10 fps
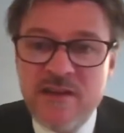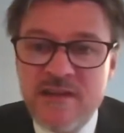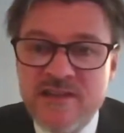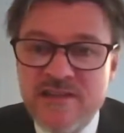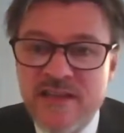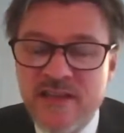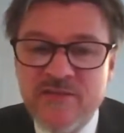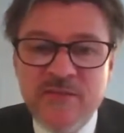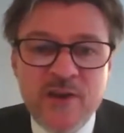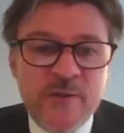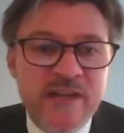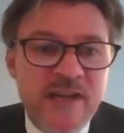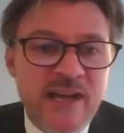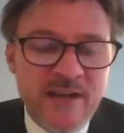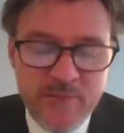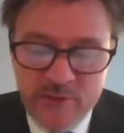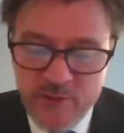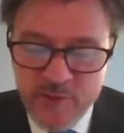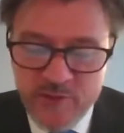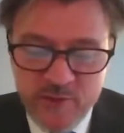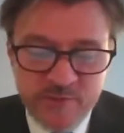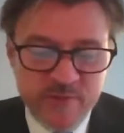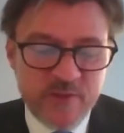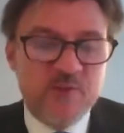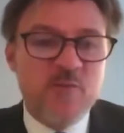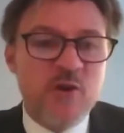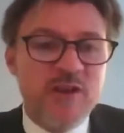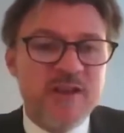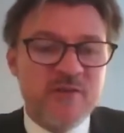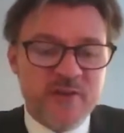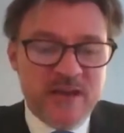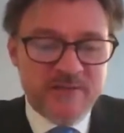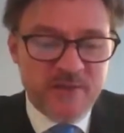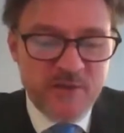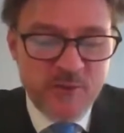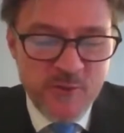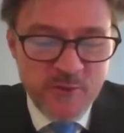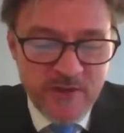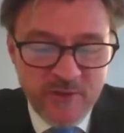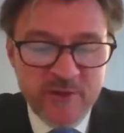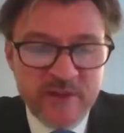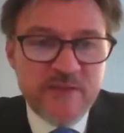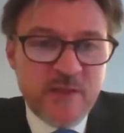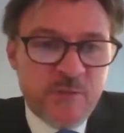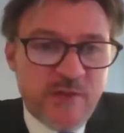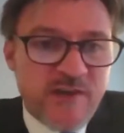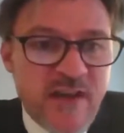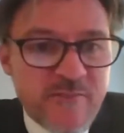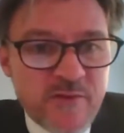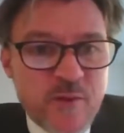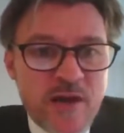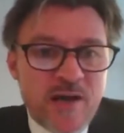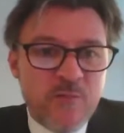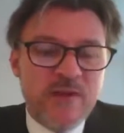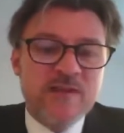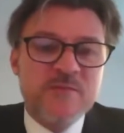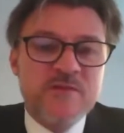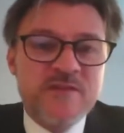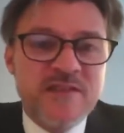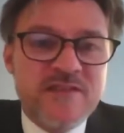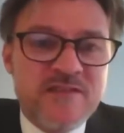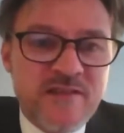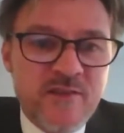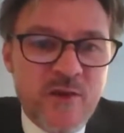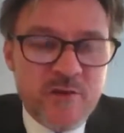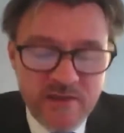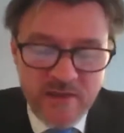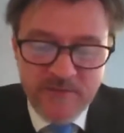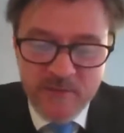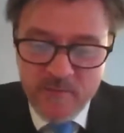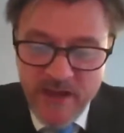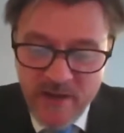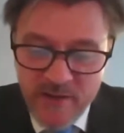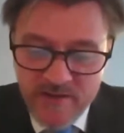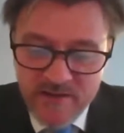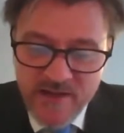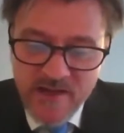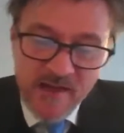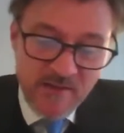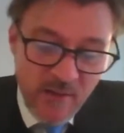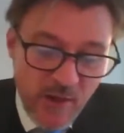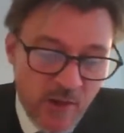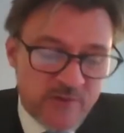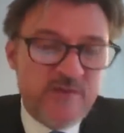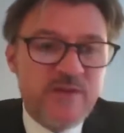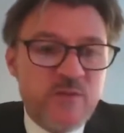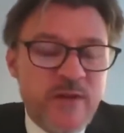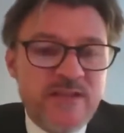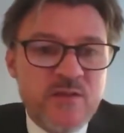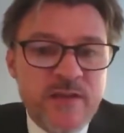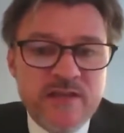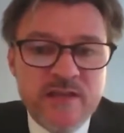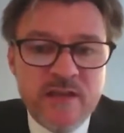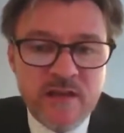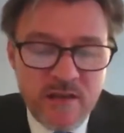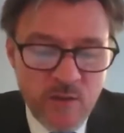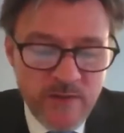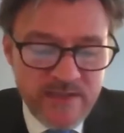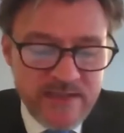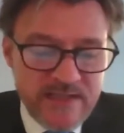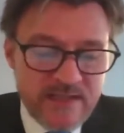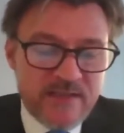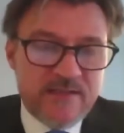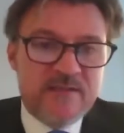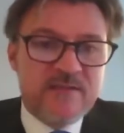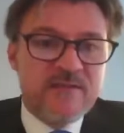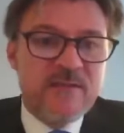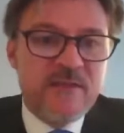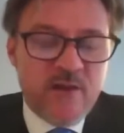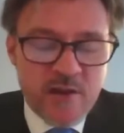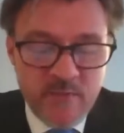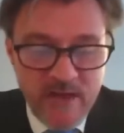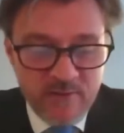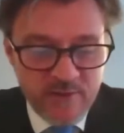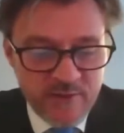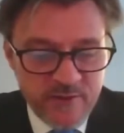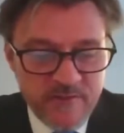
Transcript: listening and following live on YouTube, uh, good morning, good afternoon, and good evening wherever you are. Welcome to this uh, launch here from Paris, the launch of the 2020 uh, OECD Digital Economy Outlook.